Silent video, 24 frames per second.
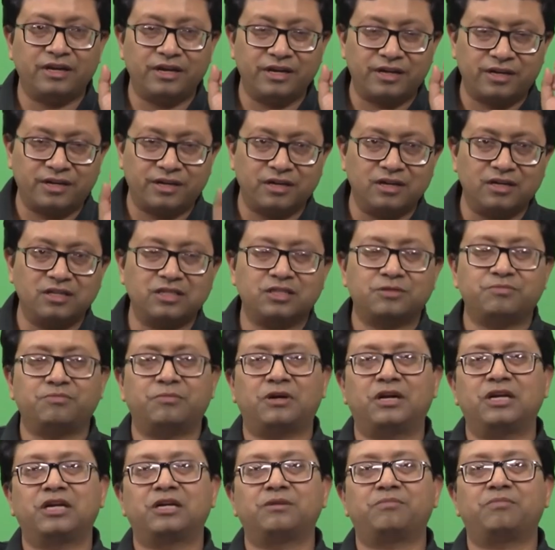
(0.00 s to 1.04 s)
returns
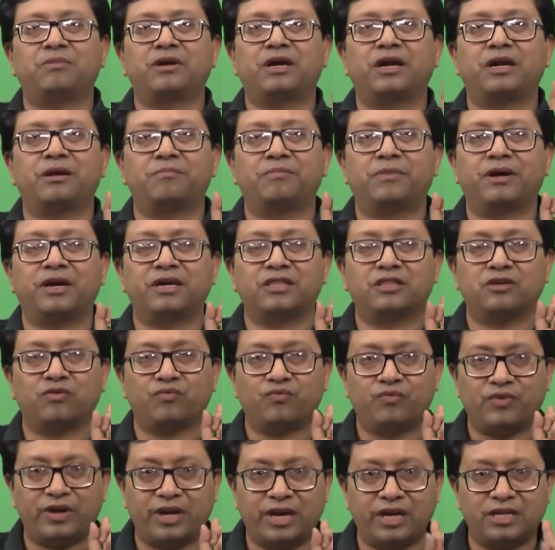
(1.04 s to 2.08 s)
multiplied by the
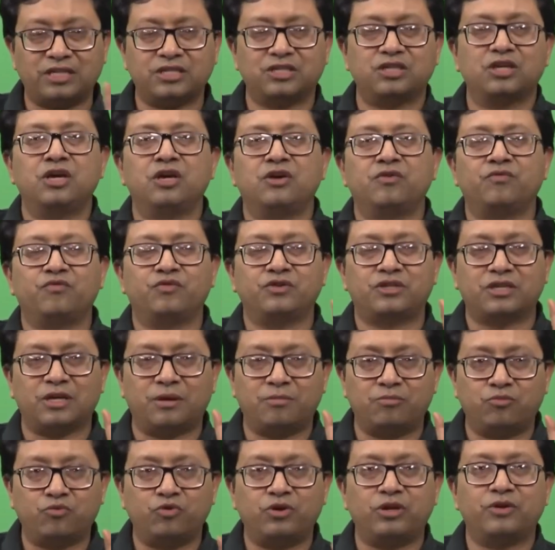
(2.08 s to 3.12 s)
weights which I
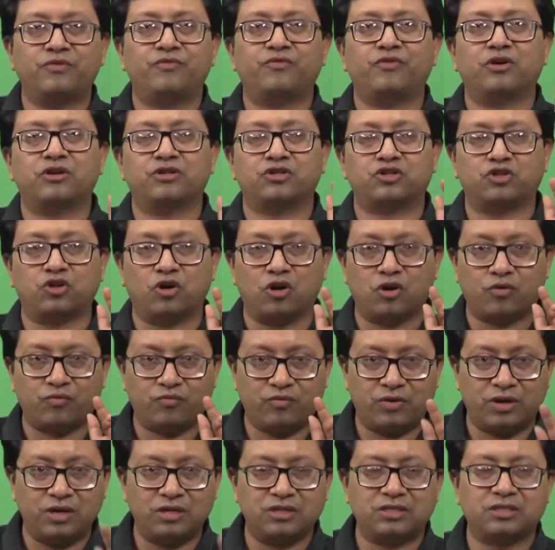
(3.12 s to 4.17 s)
am doing for stock
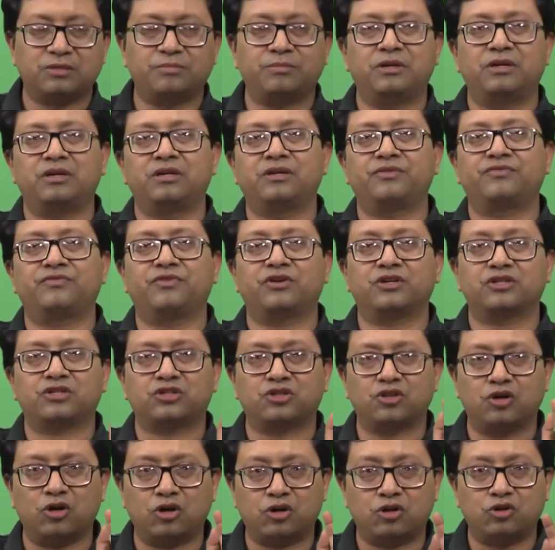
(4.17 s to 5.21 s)
one, similarly for
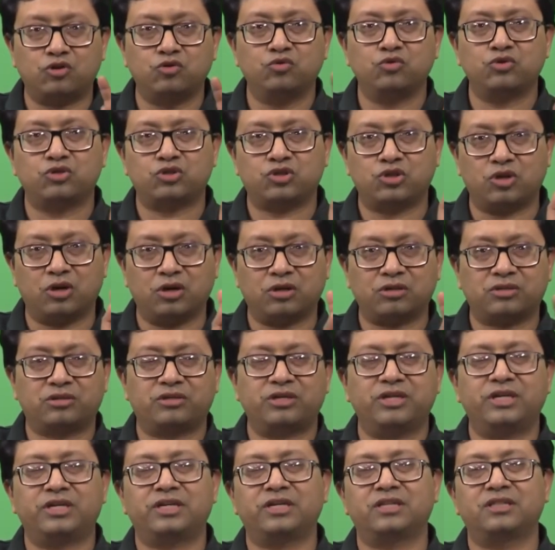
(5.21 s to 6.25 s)
stock two, stock
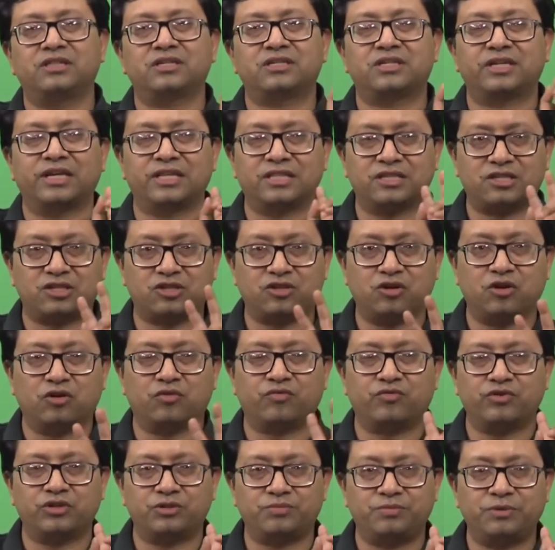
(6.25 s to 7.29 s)
three till the tenth
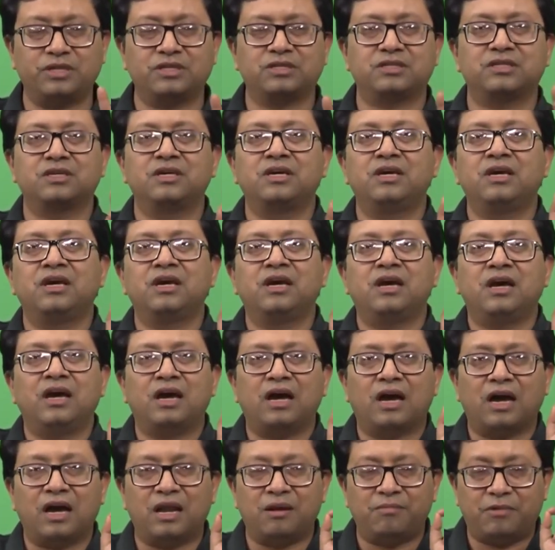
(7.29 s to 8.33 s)
stock, which means
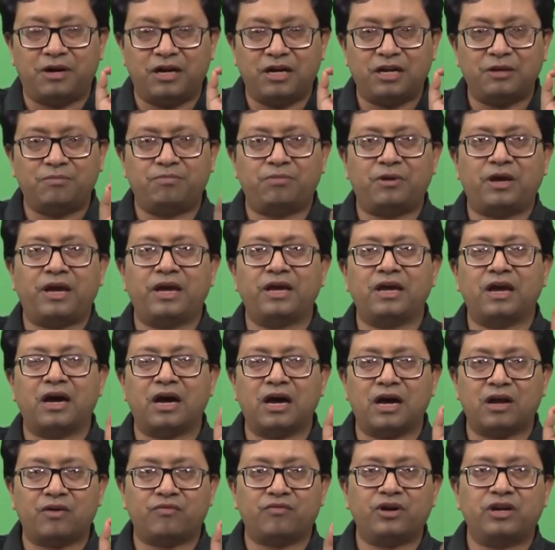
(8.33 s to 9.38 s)
I will multiply
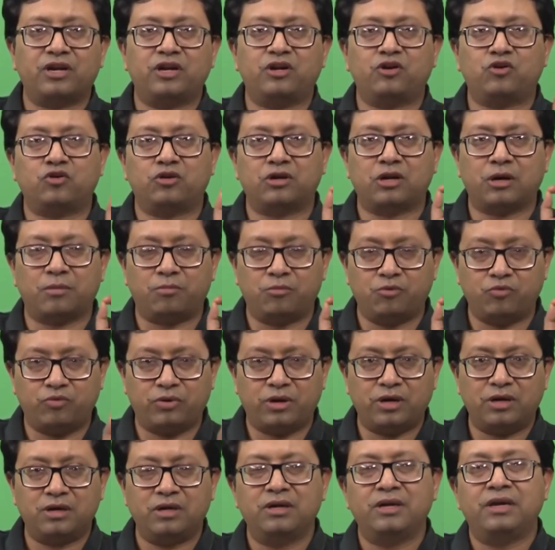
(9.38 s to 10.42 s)
R one into W
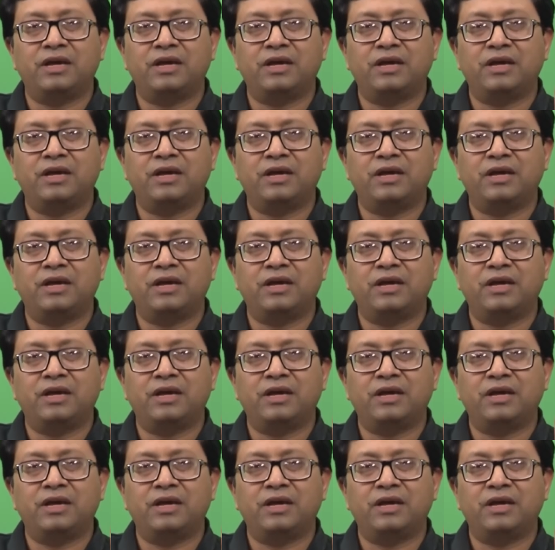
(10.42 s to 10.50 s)
one,